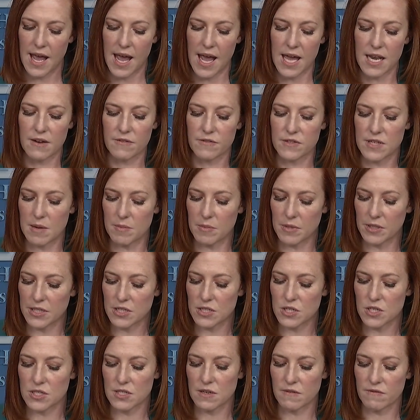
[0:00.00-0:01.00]
and of
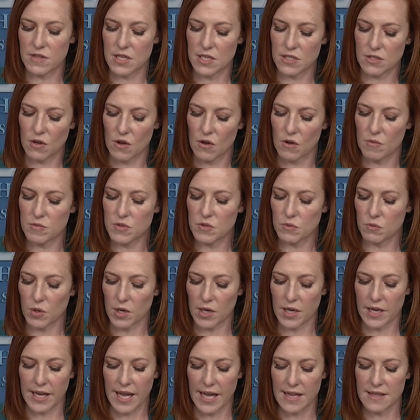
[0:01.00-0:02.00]
demolitions of these homes
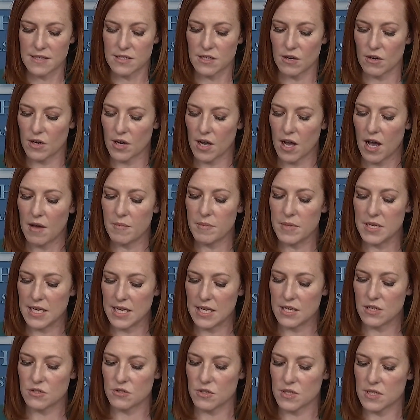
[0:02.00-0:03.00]
work against our common
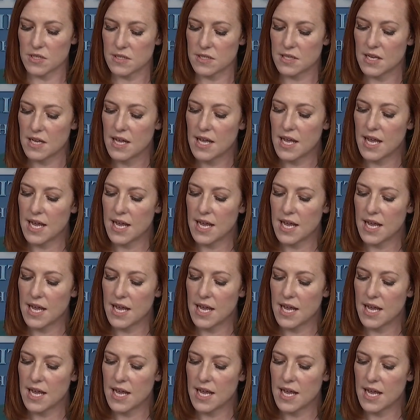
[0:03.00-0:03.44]
interests